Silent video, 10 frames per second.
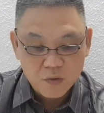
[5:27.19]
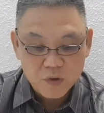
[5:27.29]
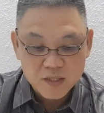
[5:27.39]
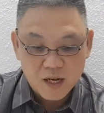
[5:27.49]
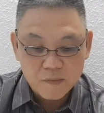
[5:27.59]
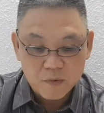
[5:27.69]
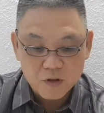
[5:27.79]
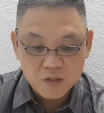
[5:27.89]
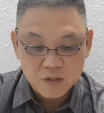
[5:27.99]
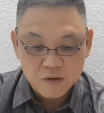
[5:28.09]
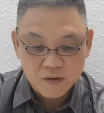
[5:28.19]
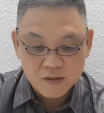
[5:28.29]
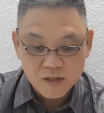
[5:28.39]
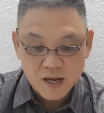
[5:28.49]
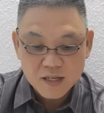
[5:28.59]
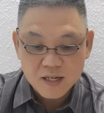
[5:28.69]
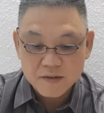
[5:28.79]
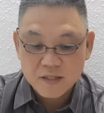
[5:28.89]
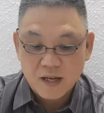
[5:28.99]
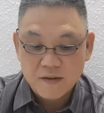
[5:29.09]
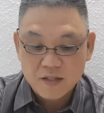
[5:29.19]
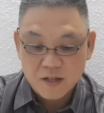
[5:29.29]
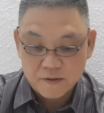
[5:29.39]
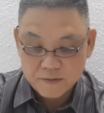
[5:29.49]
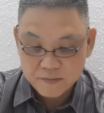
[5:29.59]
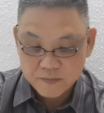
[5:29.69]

which are procedural and substantive.